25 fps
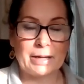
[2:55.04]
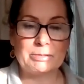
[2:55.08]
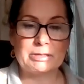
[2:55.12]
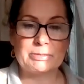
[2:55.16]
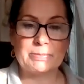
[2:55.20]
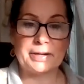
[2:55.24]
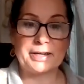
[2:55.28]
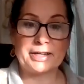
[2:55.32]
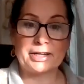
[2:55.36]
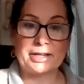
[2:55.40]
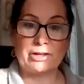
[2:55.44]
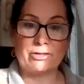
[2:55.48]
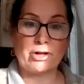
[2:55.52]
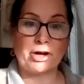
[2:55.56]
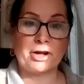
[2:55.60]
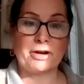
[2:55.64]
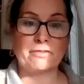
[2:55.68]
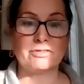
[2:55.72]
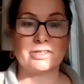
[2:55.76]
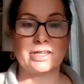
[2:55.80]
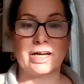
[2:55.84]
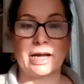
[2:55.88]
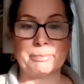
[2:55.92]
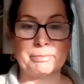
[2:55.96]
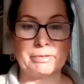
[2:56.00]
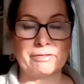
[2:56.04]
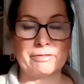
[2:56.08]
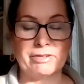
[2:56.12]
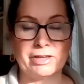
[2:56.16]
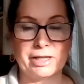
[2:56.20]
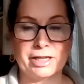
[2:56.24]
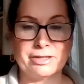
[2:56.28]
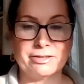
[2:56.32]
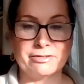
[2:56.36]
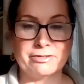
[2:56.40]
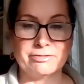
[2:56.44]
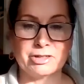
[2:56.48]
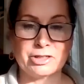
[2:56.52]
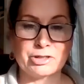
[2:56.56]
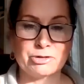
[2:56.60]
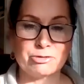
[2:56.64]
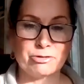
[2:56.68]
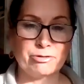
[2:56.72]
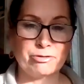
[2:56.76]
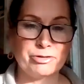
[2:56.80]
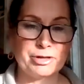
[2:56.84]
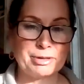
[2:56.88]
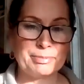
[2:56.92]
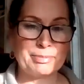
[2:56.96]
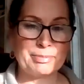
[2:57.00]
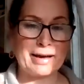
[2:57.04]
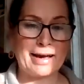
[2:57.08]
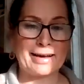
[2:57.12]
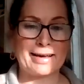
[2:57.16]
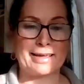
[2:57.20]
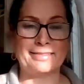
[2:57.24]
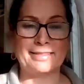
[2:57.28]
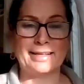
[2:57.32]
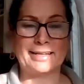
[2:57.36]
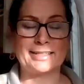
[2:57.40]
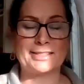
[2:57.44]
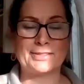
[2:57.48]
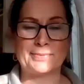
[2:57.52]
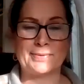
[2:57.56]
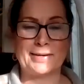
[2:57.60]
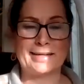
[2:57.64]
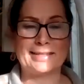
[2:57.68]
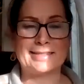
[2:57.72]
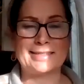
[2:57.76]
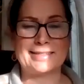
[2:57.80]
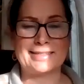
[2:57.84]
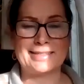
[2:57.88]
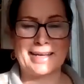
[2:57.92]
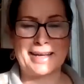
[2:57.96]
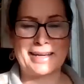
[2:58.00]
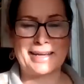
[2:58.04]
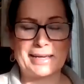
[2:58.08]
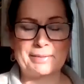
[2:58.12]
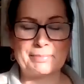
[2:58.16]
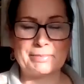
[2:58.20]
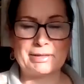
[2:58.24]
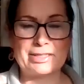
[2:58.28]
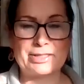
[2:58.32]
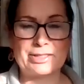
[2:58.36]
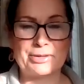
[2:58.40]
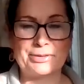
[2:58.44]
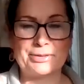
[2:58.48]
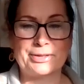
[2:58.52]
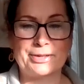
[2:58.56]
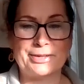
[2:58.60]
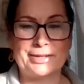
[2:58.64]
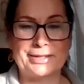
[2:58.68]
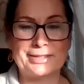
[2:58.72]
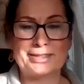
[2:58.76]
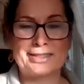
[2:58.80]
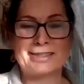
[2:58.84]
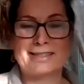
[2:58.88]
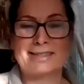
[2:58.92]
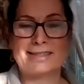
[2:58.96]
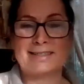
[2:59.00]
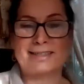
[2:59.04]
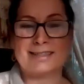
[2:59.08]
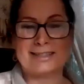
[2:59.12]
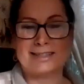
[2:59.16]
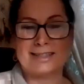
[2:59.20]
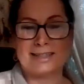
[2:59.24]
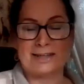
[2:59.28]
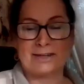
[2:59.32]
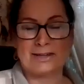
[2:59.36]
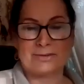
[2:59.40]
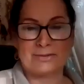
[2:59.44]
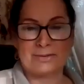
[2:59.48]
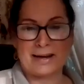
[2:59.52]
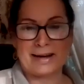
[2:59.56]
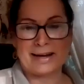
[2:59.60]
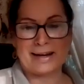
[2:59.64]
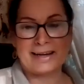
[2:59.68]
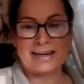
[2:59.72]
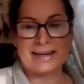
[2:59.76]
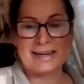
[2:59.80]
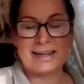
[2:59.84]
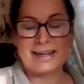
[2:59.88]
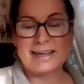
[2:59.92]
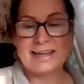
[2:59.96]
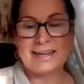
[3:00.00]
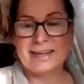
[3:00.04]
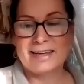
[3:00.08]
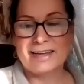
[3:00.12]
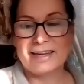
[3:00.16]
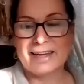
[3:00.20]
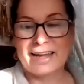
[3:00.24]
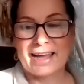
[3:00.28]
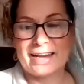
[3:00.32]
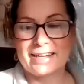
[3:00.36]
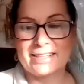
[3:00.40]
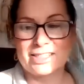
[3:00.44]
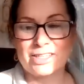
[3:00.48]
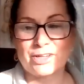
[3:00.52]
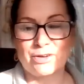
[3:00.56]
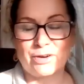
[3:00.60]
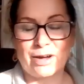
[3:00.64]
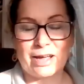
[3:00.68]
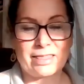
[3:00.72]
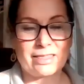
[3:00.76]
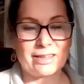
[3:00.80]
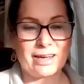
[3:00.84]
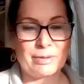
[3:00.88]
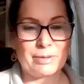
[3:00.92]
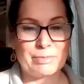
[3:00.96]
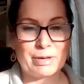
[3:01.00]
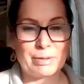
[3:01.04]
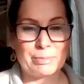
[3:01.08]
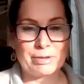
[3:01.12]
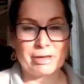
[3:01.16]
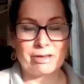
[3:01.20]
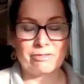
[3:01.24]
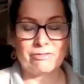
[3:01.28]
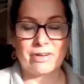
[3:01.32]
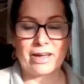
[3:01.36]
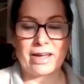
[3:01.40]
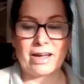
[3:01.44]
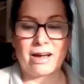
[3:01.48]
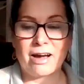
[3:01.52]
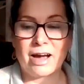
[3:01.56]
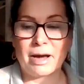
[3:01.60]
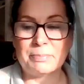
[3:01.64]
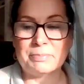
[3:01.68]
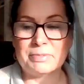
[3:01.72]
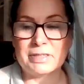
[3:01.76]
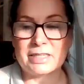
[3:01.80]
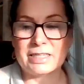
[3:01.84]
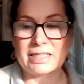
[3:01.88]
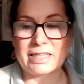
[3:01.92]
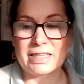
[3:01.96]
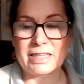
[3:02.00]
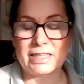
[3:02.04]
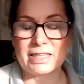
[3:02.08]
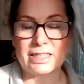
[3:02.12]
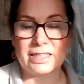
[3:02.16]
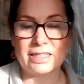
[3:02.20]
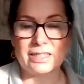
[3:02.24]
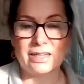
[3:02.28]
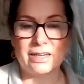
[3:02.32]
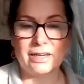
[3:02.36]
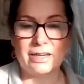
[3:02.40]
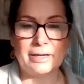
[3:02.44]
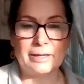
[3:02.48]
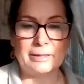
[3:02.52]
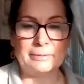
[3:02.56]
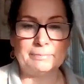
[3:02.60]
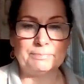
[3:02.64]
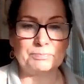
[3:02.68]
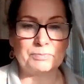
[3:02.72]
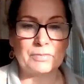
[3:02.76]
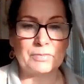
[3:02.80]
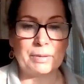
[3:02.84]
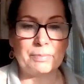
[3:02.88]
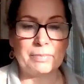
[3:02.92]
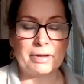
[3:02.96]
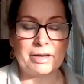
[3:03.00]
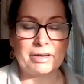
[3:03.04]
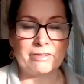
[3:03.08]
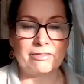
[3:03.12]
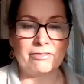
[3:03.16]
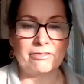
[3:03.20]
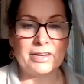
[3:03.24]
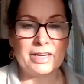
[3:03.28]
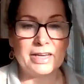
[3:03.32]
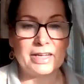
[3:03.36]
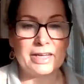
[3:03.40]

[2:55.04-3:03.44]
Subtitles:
I'm spending a lot of time giving individual feedback, and that's why it's taking me so long to grade. And so I thought maybe if I hopped in here and made a